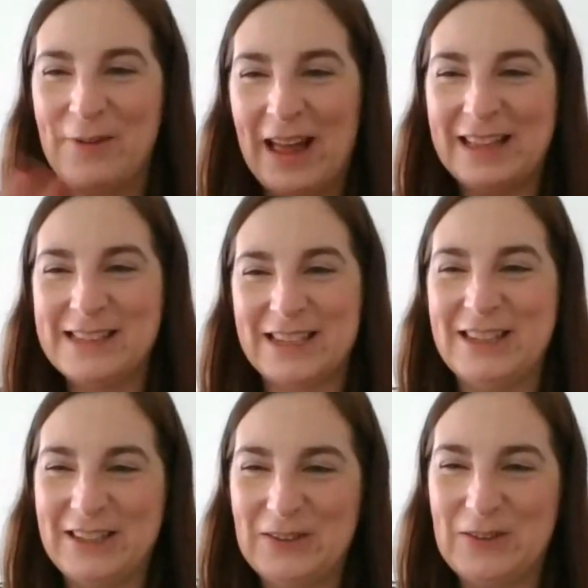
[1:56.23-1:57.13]
Well
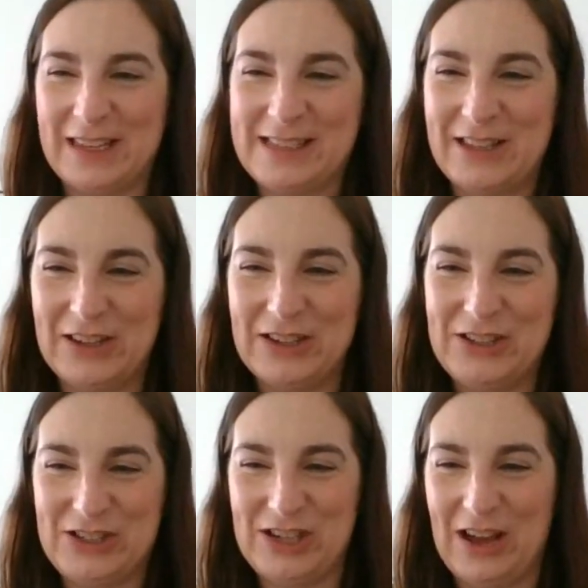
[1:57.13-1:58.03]
done, Lucas.
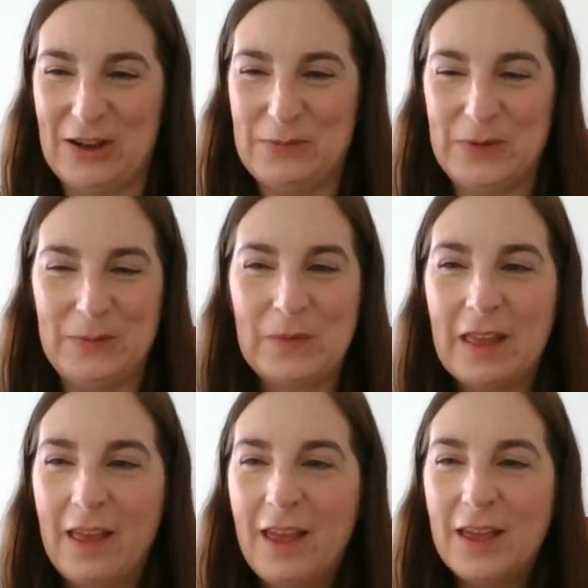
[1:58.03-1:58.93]
Good job.
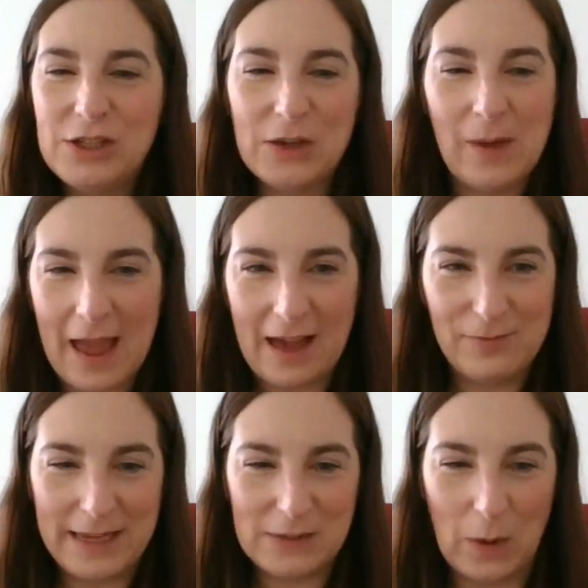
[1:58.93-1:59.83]
Do we have
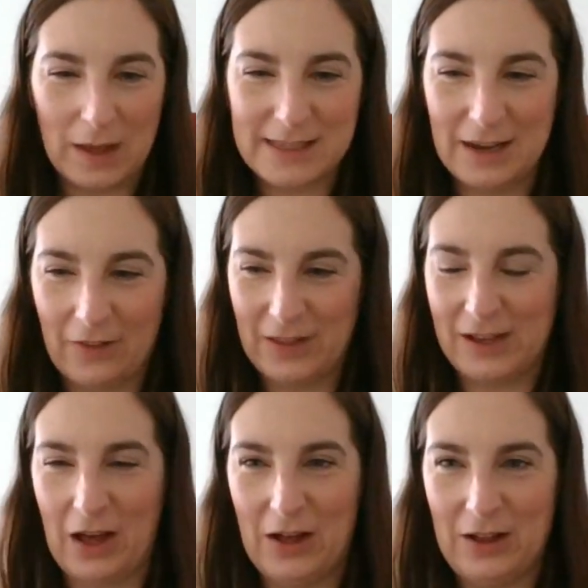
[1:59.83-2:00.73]
Miss Watson on the
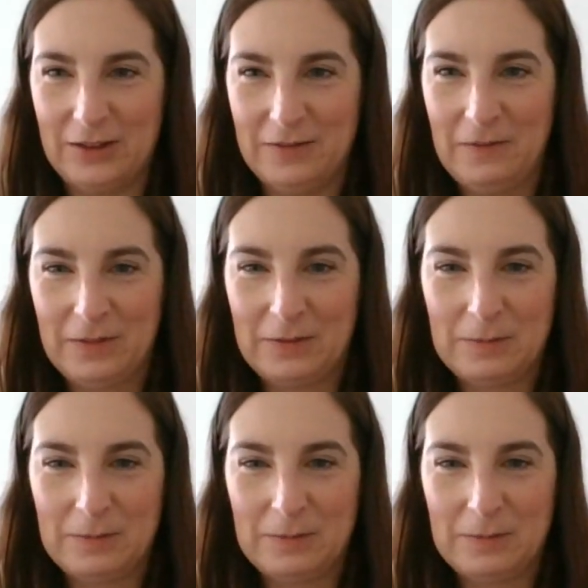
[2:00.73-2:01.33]
call? Yes,